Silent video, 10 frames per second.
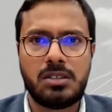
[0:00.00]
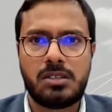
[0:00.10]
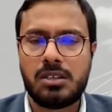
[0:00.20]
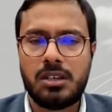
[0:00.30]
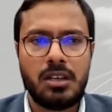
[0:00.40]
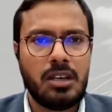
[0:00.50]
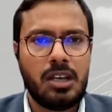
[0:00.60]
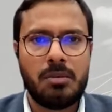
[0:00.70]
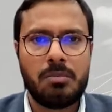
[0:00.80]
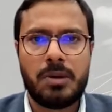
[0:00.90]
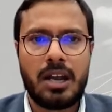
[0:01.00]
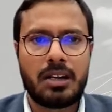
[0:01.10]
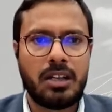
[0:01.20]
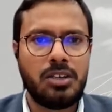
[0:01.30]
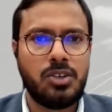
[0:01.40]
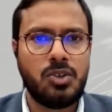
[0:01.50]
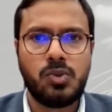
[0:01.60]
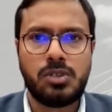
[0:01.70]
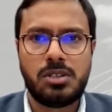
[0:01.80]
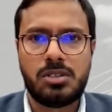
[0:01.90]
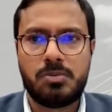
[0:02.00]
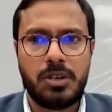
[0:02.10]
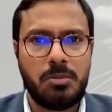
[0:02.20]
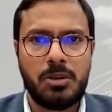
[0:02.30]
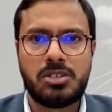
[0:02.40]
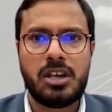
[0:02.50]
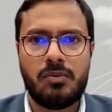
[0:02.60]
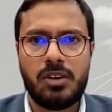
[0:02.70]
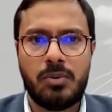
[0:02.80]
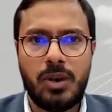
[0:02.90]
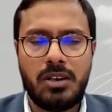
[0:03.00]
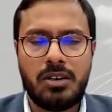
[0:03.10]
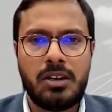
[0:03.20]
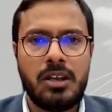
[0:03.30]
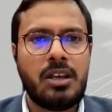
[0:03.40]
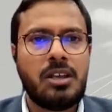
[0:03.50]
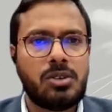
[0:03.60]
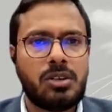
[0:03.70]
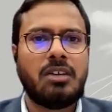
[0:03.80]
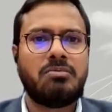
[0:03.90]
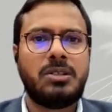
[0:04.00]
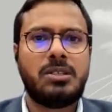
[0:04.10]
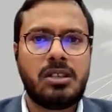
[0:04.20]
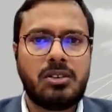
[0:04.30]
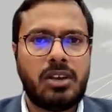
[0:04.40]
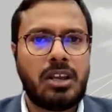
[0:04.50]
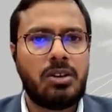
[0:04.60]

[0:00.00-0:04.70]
its impact and usage pretty much everywhere. So governments and